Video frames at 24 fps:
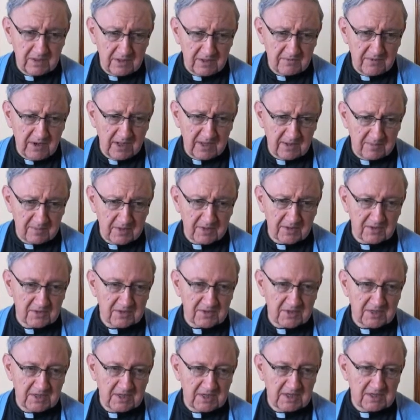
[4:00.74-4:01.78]
development,
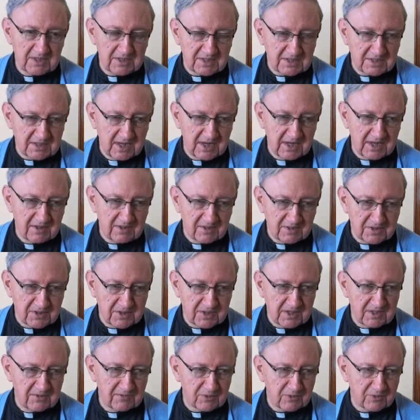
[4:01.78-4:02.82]
there's a need to study, there's
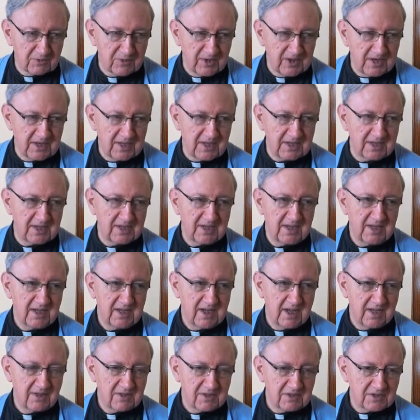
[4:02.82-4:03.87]
a need for reading,
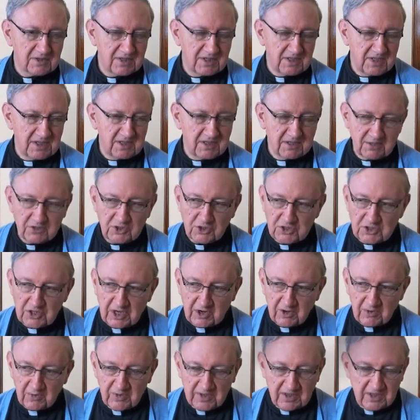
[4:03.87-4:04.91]
there's a need to
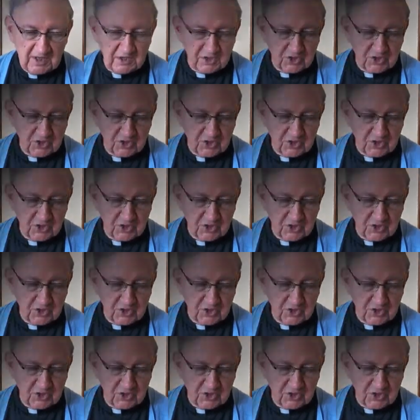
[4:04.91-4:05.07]
share with